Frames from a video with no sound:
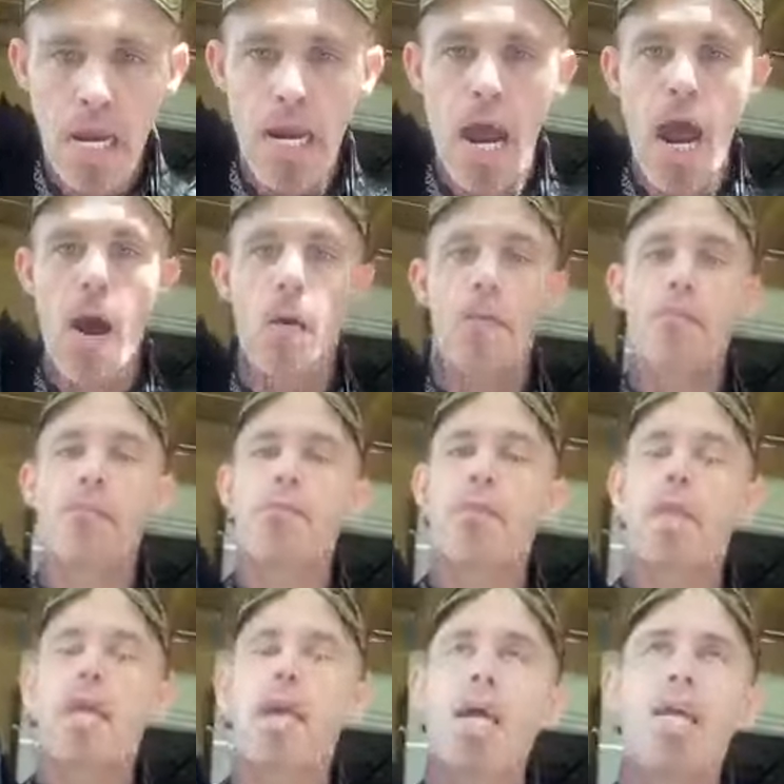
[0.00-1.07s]
Now,
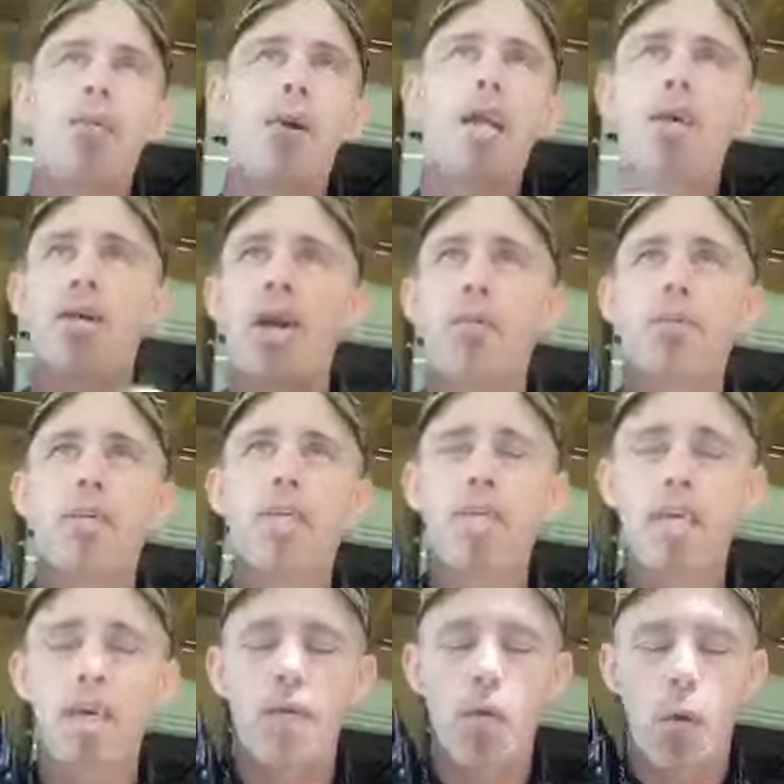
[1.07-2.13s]
anybody who comes to the
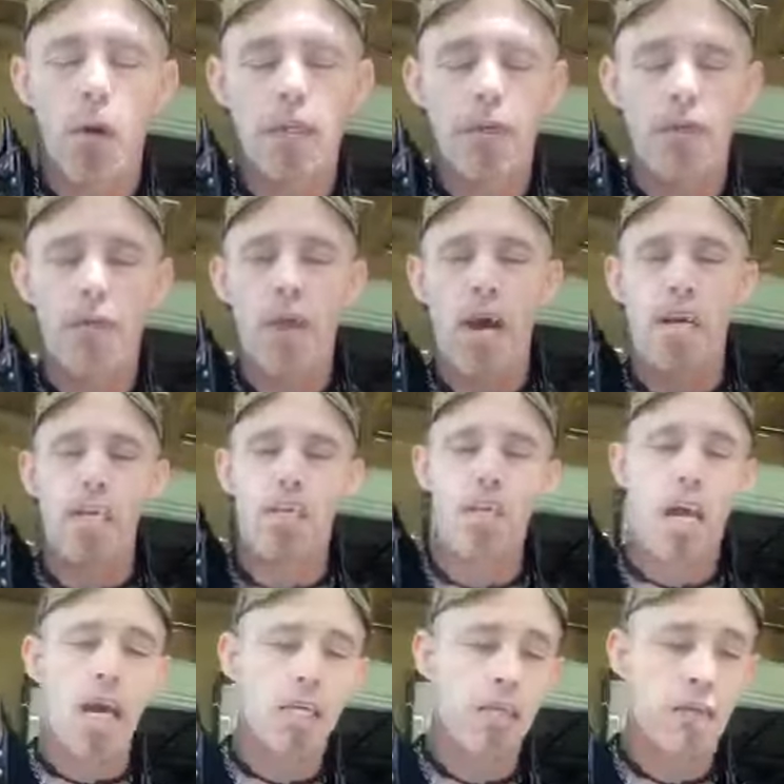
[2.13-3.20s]
city of New Orleans, if you've gotten a
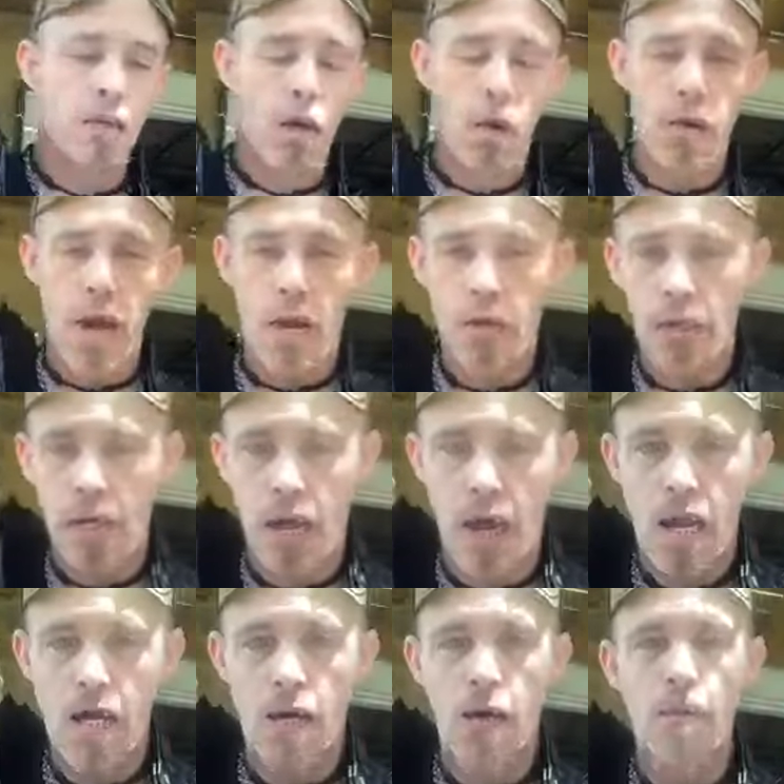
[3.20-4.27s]
chance to go down
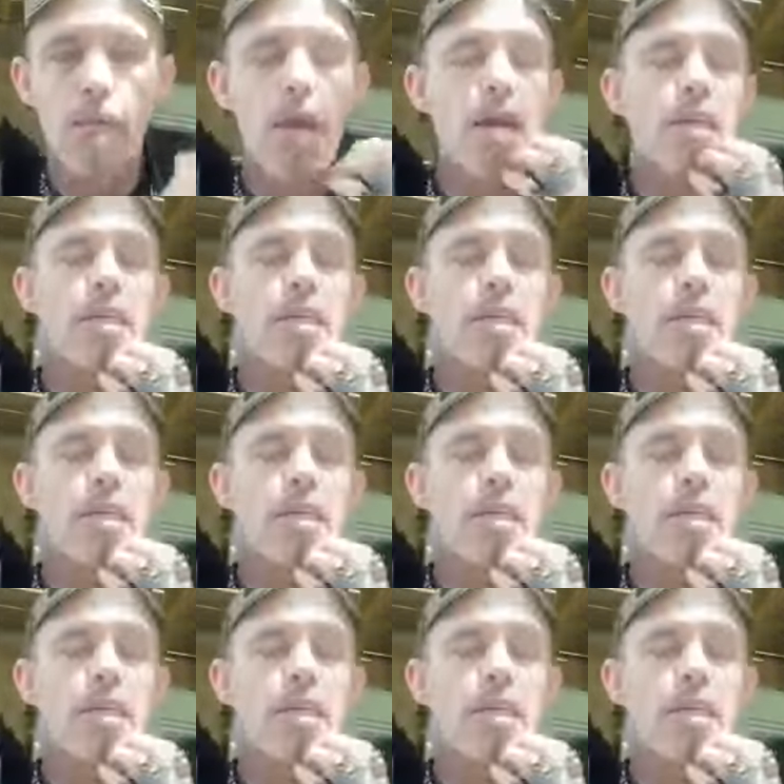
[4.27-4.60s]
Decatur,